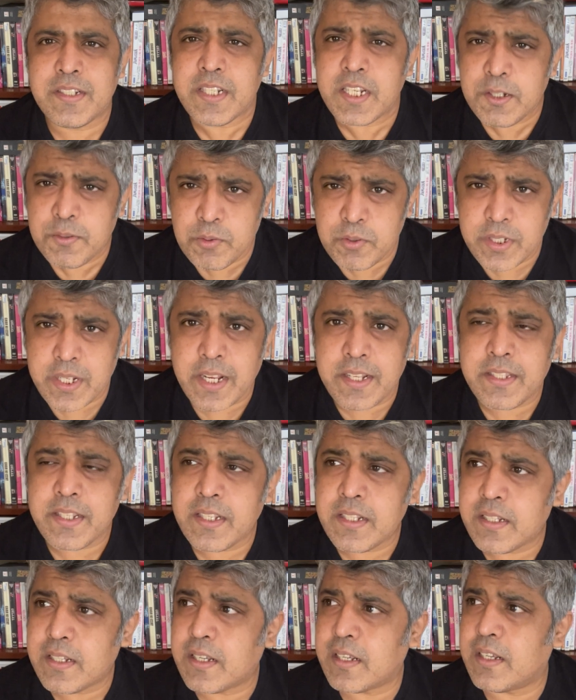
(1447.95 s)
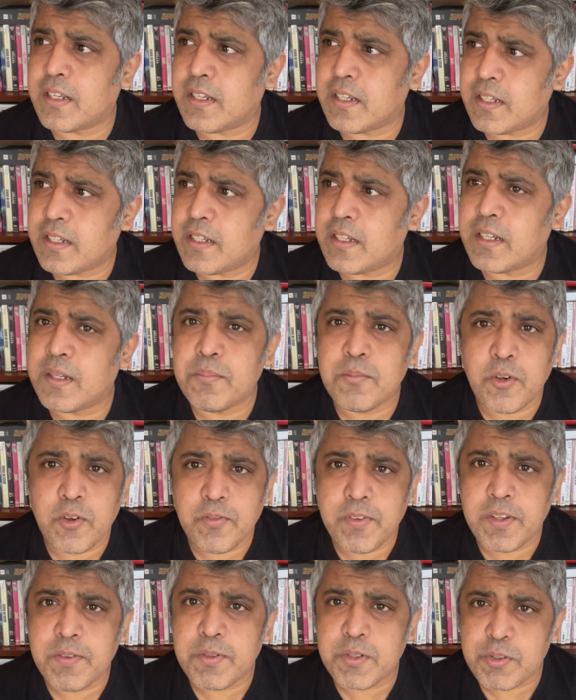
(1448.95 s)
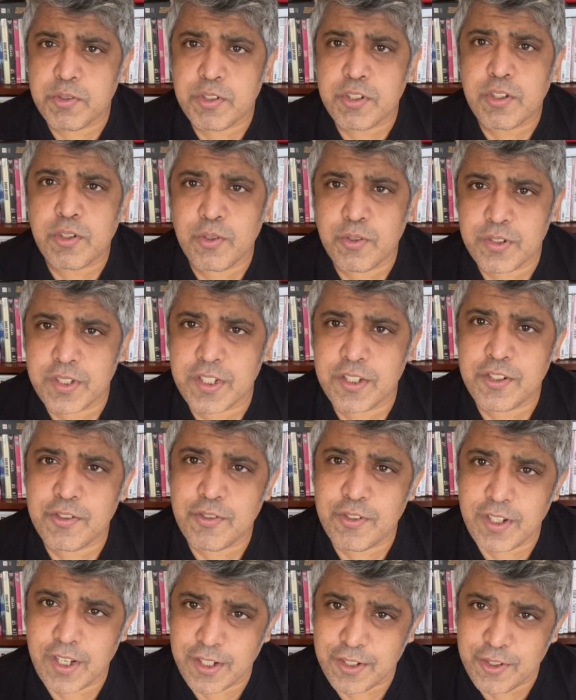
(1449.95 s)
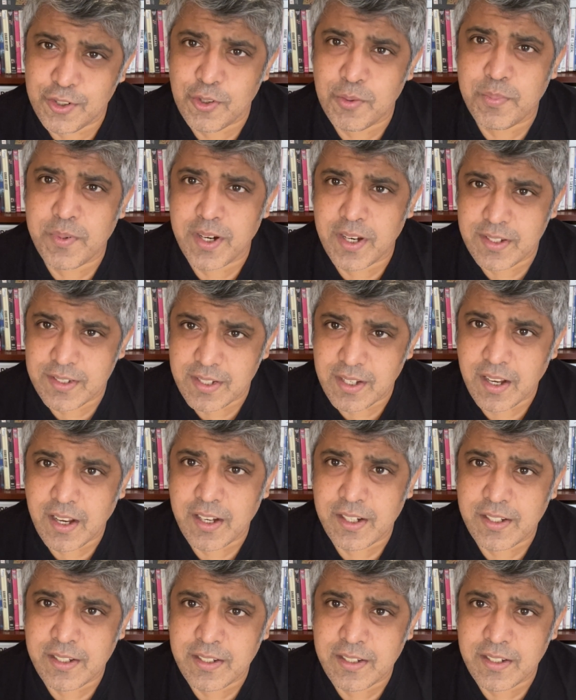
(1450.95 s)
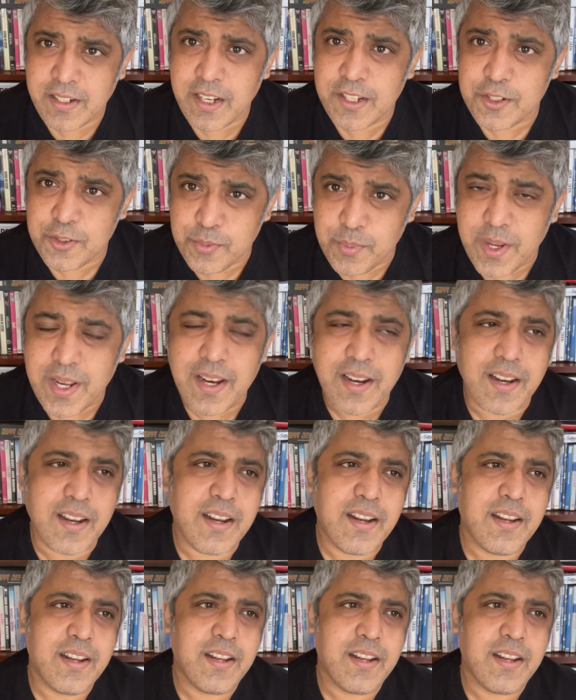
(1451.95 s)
It was, I think, a movie which was closest to Yash Chopra's heart as well.